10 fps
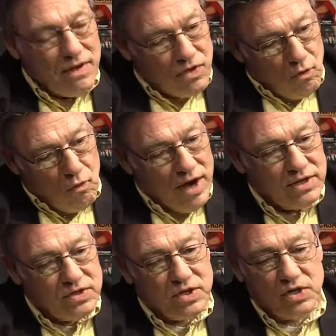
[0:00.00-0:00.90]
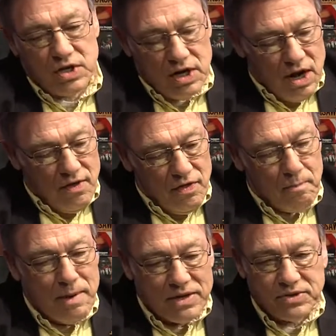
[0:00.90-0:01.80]
the right decision, the
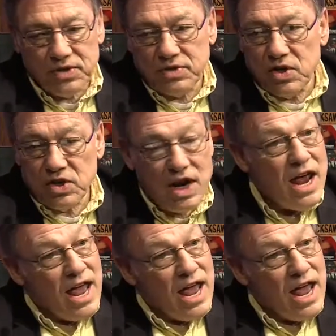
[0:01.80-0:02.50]
best decision.